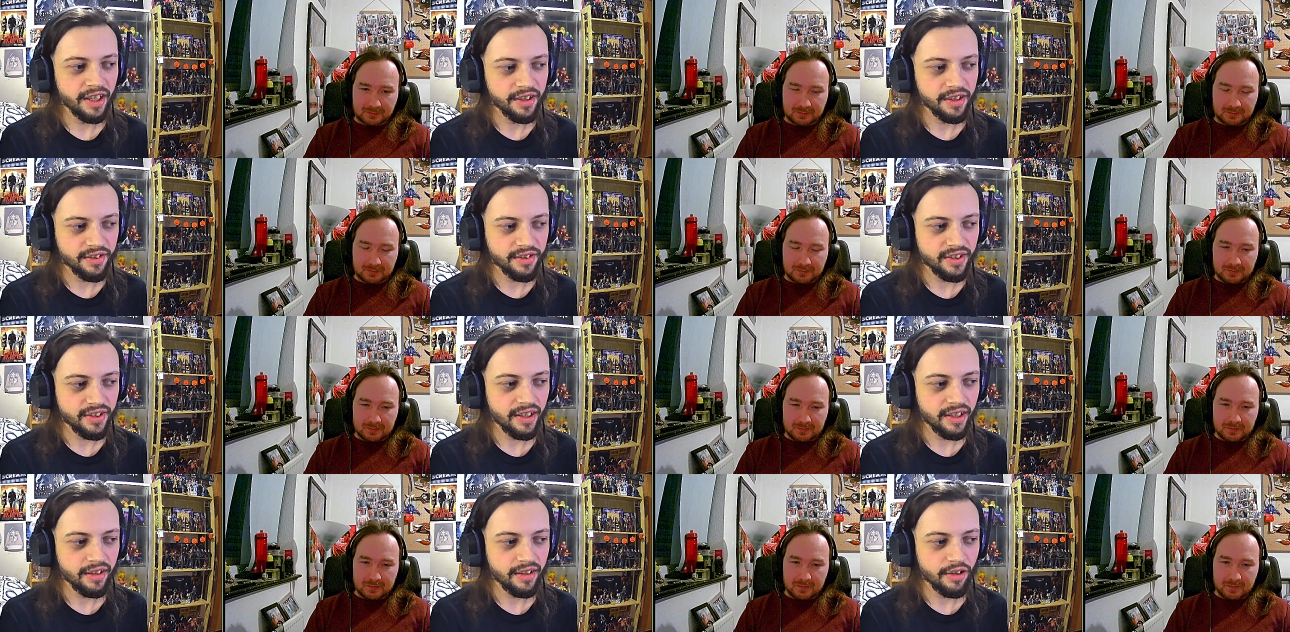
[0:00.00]
Speaker 1: like
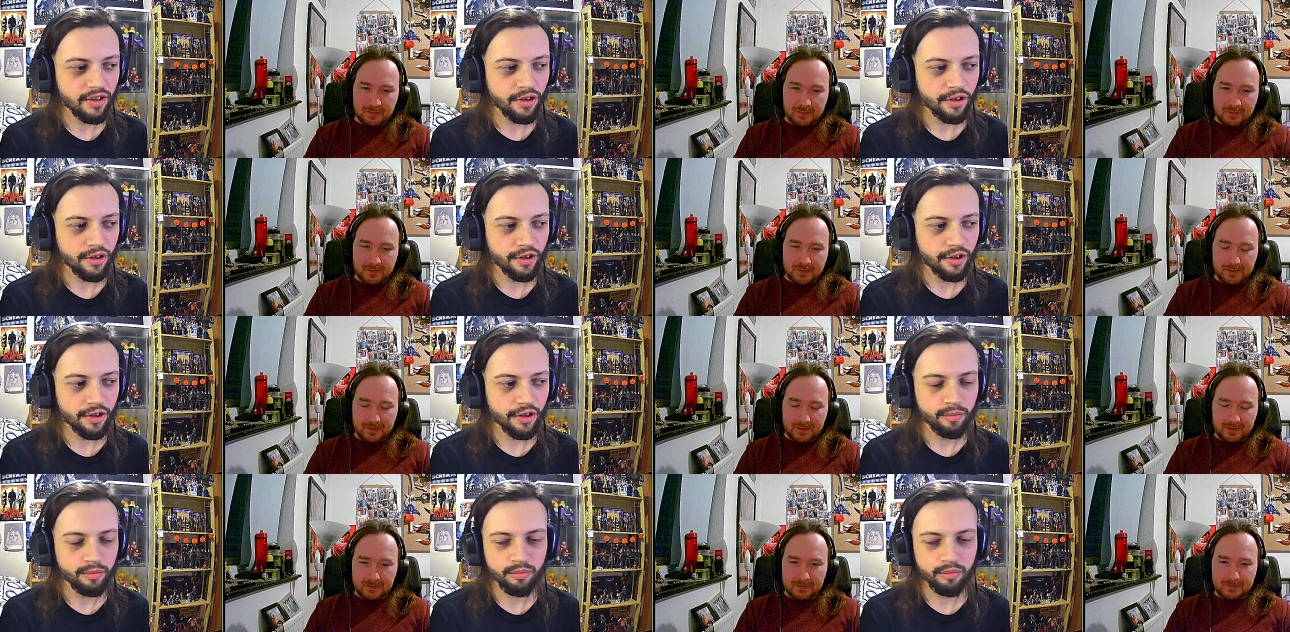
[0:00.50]
you said,
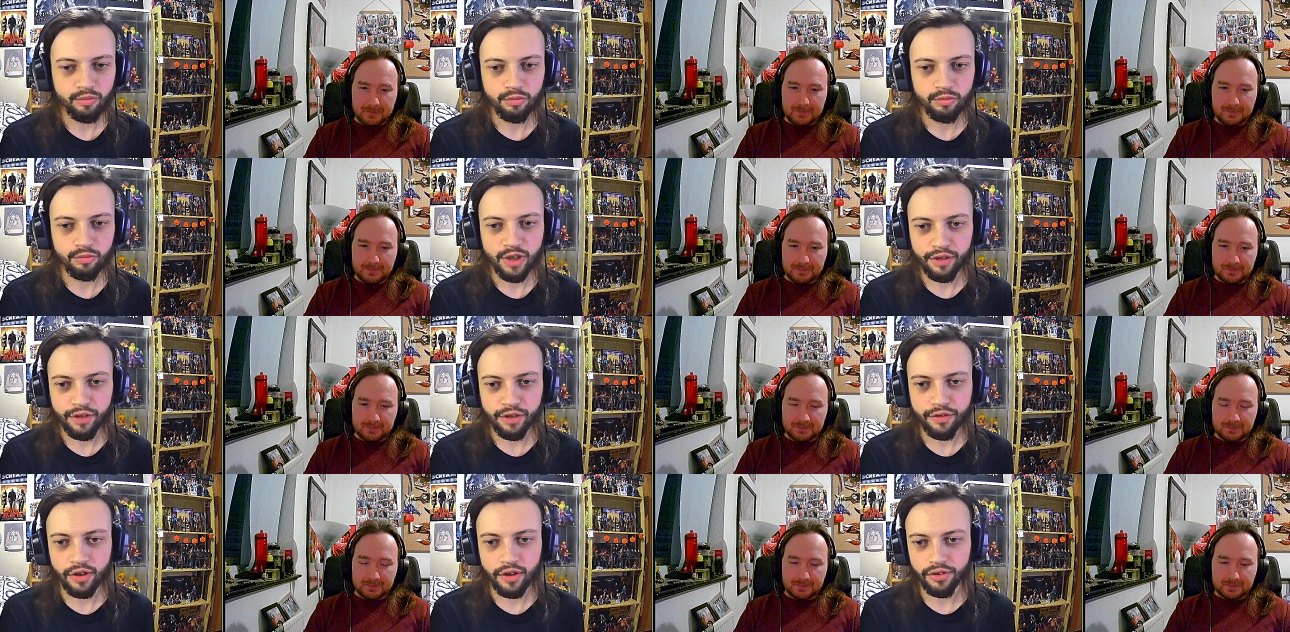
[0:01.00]
the uh,
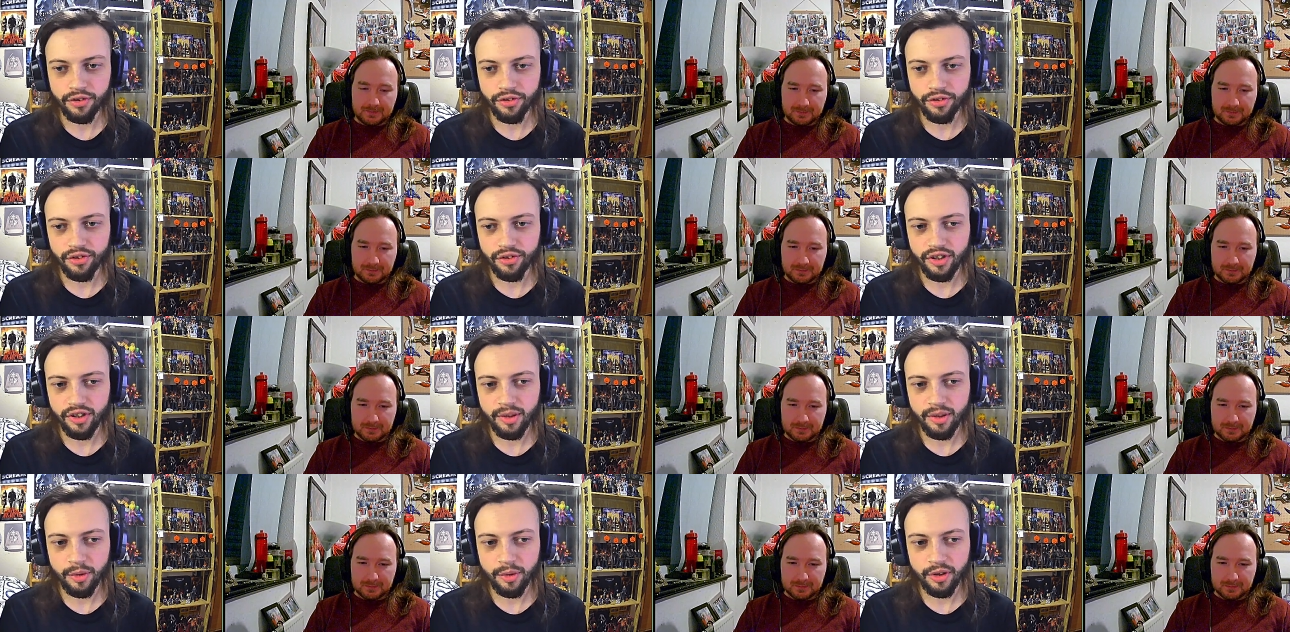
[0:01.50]
Rick falls
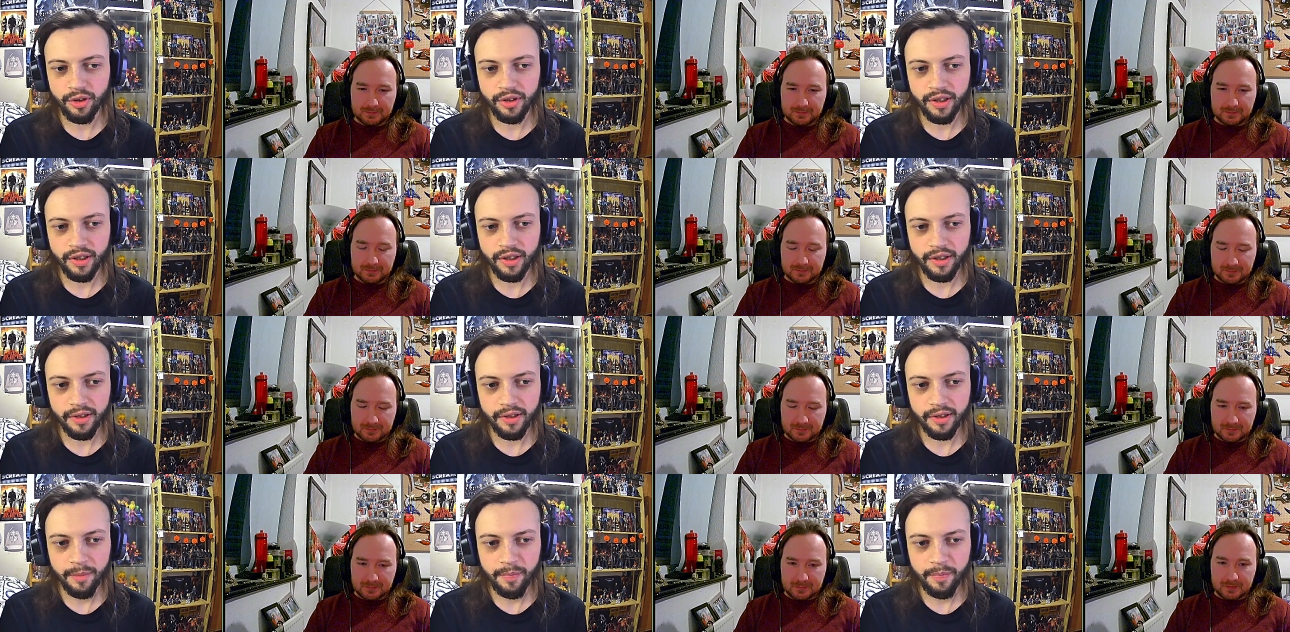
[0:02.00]
asleep on
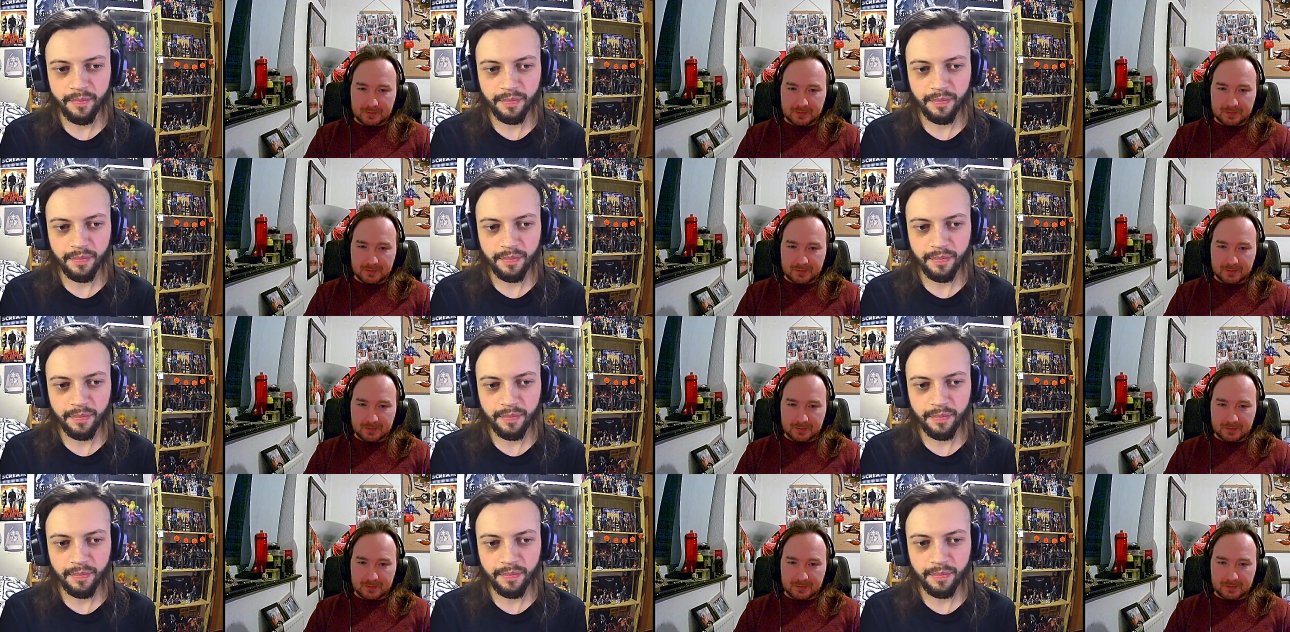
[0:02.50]
there.